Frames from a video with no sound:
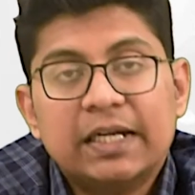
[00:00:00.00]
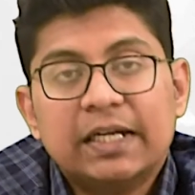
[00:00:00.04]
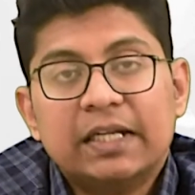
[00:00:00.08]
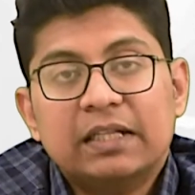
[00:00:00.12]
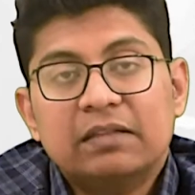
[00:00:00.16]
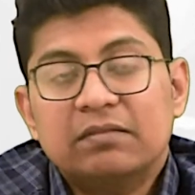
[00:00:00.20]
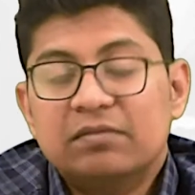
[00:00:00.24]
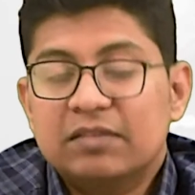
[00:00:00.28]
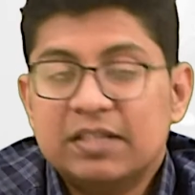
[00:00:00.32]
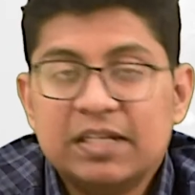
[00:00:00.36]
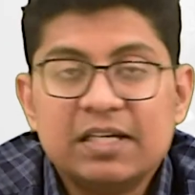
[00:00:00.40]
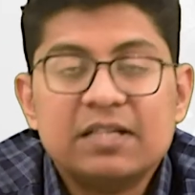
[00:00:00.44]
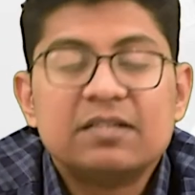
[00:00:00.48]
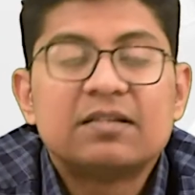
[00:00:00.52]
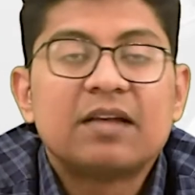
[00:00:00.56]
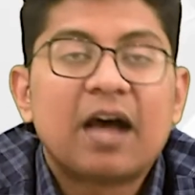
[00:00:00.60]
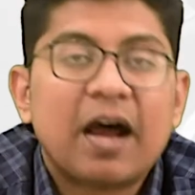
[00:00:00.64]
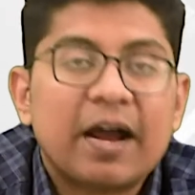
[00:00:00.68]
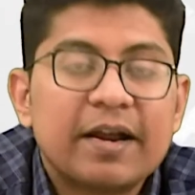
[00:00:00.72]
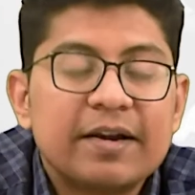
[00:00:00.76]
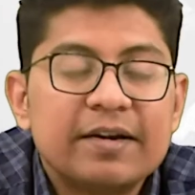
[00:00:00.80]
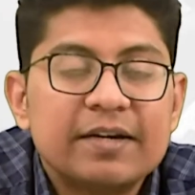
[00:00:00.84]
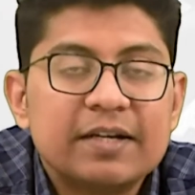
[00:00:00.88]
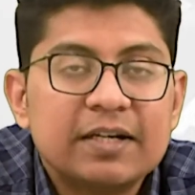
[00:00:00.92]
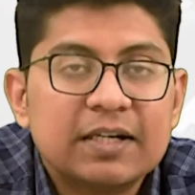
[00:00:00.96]
These
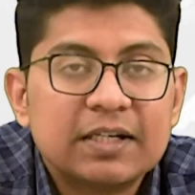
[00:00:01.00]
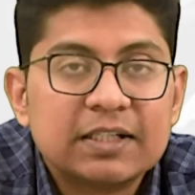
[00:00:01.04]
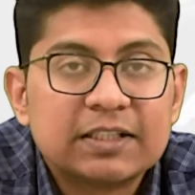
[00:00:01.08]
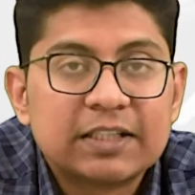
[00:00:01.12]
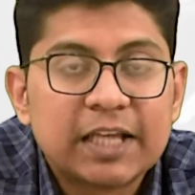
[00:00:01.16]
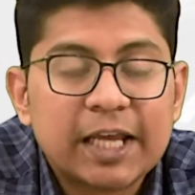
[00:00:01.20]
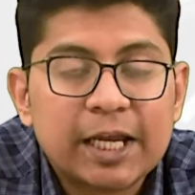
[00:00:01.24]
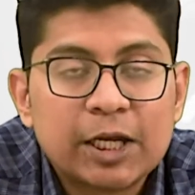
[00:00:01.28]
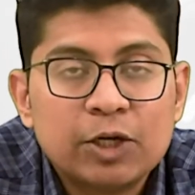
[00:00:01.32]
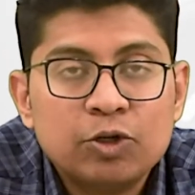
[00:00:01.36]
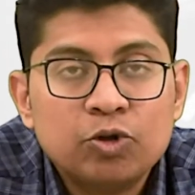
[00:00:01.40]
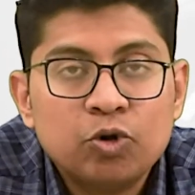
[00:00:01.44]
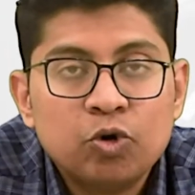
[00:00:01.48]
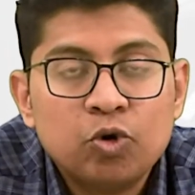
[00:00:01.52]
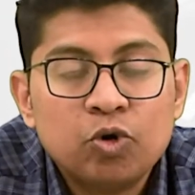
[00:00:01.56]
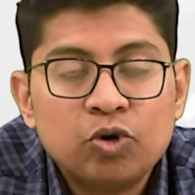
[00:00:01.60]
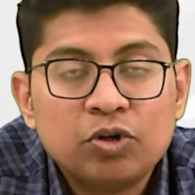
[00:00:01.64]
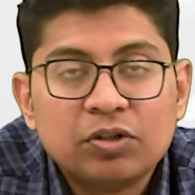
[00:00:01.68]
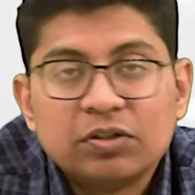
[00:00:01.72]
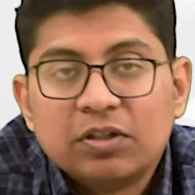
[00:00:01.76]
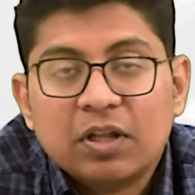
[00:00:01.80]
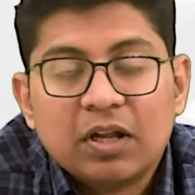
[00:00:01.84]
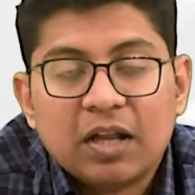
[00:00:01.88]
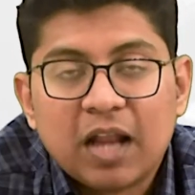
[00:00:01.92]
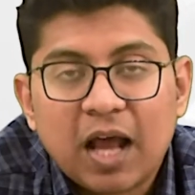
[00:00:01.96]
ideas
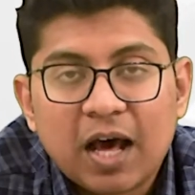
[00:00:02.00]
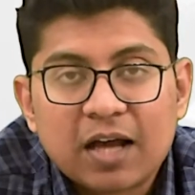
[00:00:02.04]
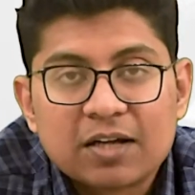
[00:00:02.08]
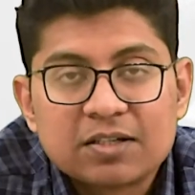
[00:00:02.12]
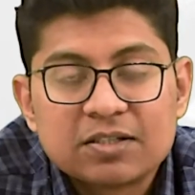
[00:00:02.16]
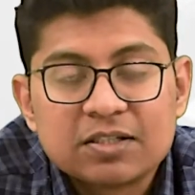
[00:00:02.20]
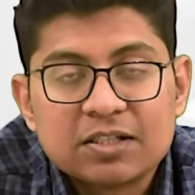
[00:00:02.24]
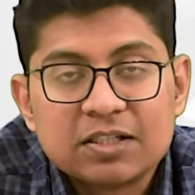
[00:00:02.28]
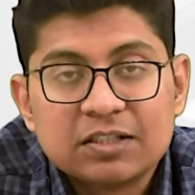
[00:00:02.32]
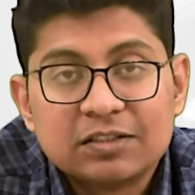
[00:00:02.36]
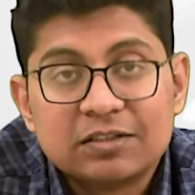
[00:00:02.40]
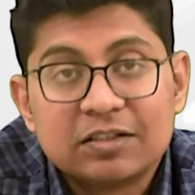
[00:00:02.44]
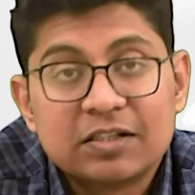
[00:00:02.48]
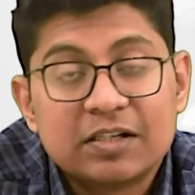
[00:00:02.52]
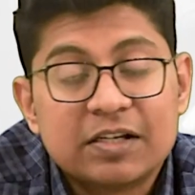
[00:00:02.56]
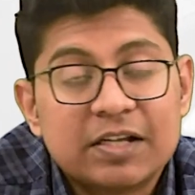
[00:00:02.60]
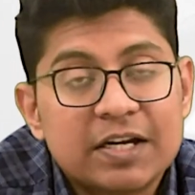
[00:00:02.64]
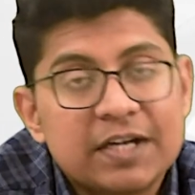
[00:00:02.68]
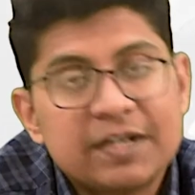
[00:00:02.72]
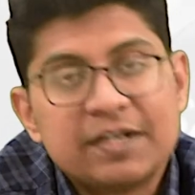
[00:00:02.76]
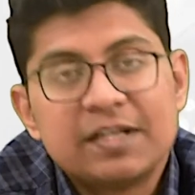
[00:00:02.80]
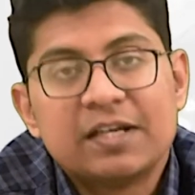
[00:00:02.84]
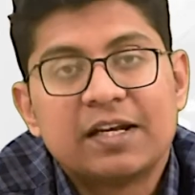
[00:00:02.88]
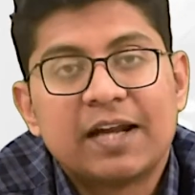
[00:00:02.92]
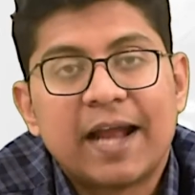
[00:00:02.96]
ignore the larger, the
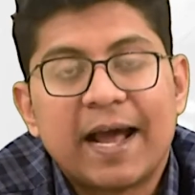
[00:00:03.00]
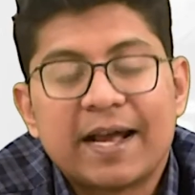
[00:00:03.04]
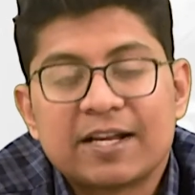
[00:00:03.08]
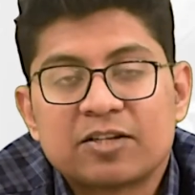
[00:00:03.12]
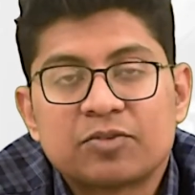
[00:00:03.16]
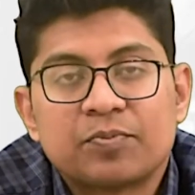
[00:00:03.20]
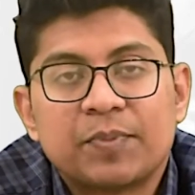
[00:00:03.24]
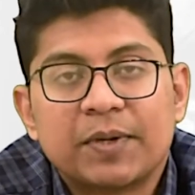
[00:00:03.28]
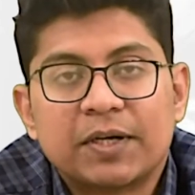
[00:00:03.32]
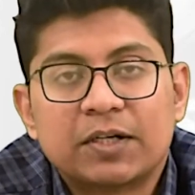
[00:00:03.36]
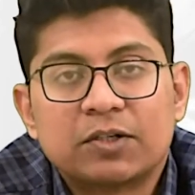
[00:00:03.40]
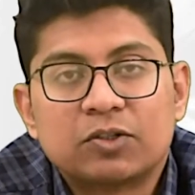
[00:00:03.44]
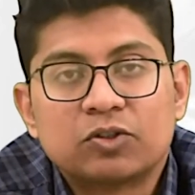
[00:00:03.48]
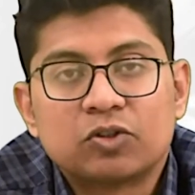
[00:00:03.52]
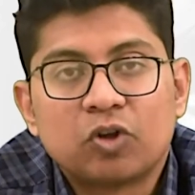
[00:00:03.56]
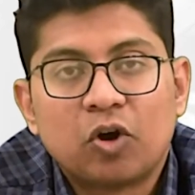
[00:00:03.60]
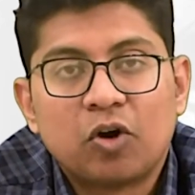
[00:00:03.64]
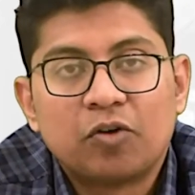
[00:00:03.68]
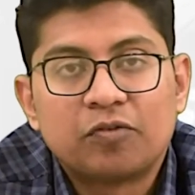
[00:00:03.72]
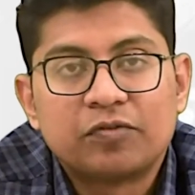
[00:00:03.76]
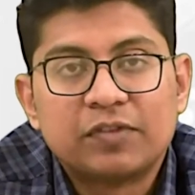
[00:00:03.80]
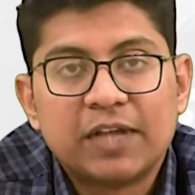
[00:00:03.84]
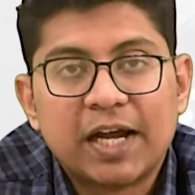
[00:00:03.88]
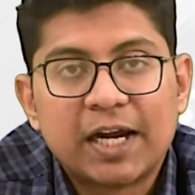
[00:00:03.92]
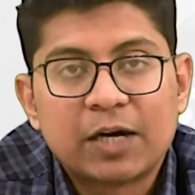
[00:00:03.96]
grittier aspects
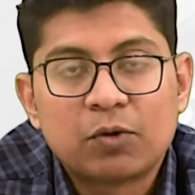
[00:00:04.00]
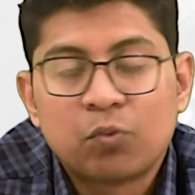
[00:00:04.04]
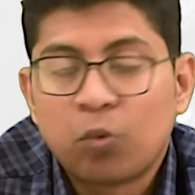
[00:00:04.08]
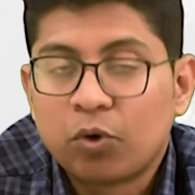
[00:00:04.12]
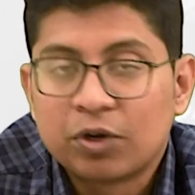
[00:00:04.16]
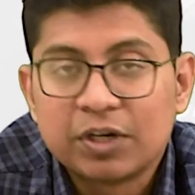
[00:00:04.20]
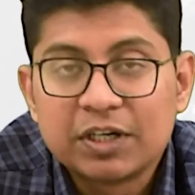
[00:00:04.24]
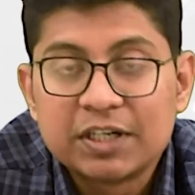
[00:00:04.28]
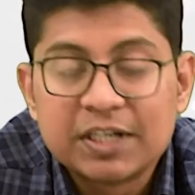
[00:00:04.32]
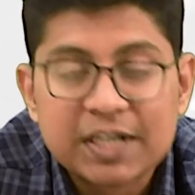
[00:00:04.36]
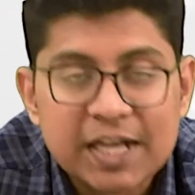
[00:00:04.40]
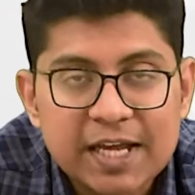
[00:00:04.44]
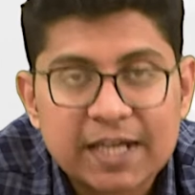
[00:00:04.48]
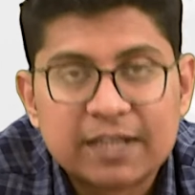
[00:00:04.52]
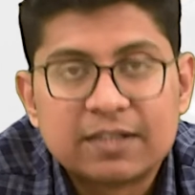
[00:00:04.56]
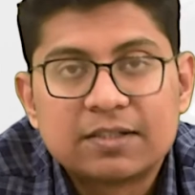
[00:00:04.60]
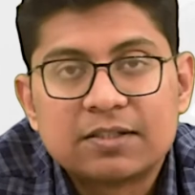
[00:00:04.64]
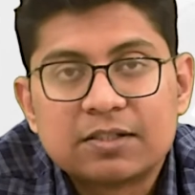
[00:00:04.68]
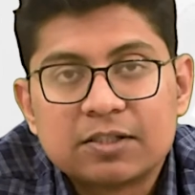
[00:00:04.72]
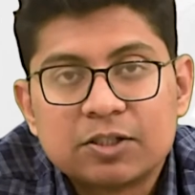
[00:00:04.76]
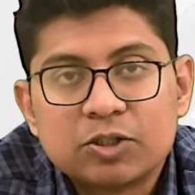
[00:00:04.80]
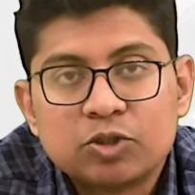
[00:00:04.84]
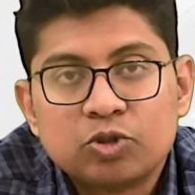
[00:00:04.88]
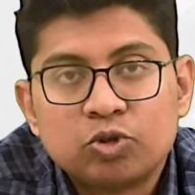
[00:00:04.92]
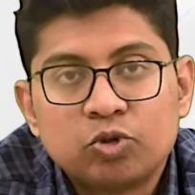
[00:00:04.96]
of that what it
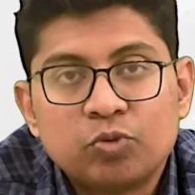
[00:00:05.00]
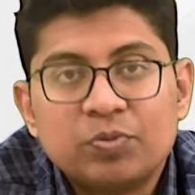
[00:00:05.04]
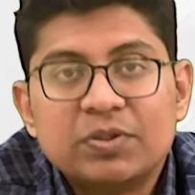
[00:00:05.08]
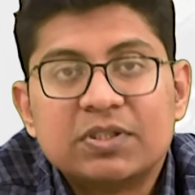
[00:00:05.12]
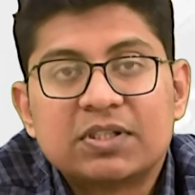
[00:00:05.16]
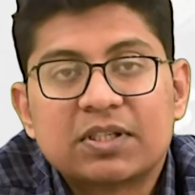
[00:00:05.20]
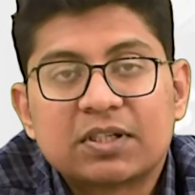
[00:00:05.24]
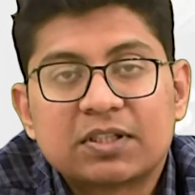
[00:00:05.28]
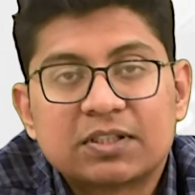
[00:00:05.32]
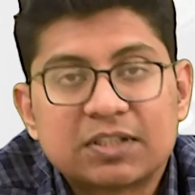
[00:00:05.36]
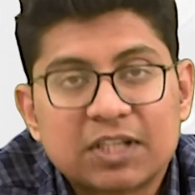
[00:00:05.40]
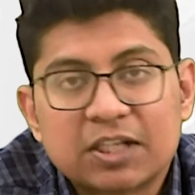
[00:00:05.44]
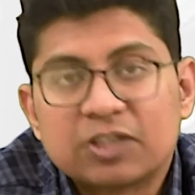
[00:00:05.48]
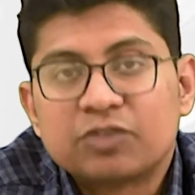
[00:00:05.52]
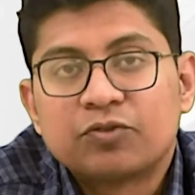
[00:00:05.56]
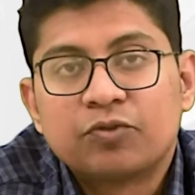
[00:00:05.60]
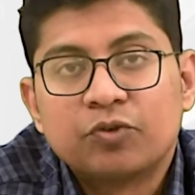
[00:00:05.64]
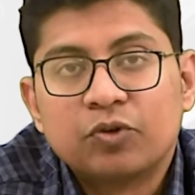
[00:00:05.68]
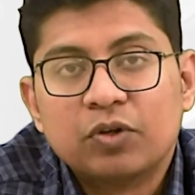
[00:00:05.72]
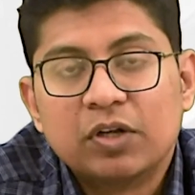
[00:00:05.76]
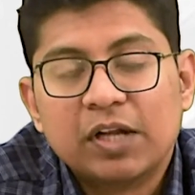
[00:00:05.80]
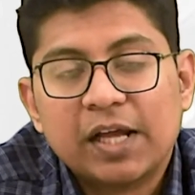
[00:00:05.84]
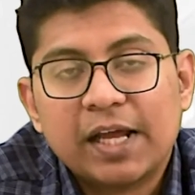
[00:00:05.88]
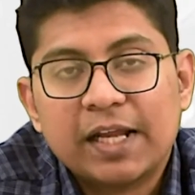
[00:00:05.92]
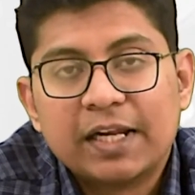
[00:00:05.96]
takes to be
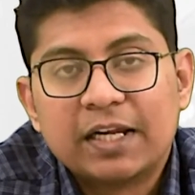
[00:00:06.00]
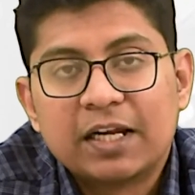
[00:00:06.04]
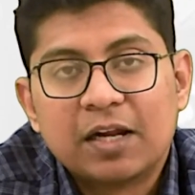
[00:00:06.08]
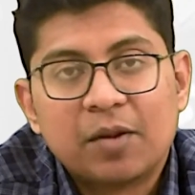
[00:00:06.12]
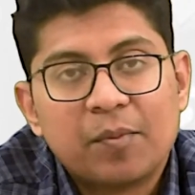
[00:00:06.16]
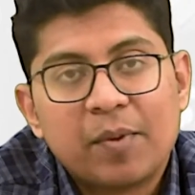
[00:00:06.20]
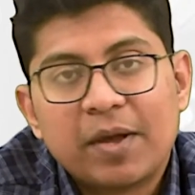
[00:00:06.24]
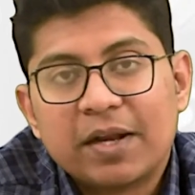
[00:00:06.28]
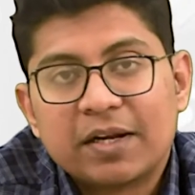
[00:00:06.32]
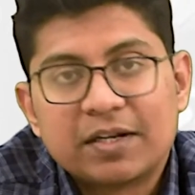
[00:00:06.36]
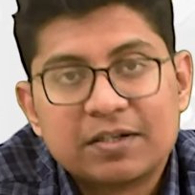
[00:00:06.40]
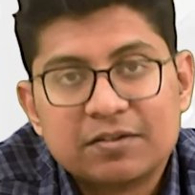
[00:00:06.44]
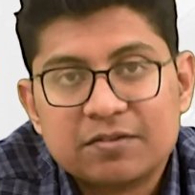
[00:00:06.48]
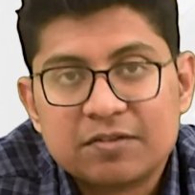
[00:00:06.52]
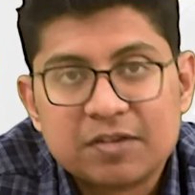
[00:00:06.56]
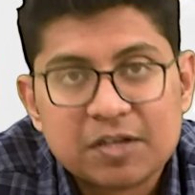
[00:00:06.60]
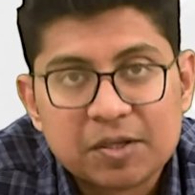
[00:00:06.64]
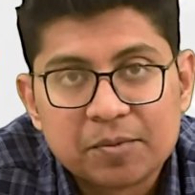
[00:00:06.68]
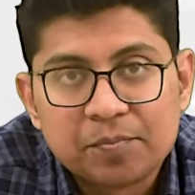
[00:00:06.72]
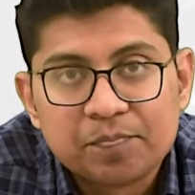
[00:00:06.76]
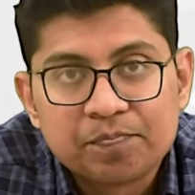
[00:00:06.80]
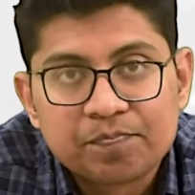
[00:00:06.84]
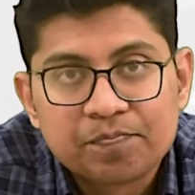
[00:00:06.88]
successful in an American dream.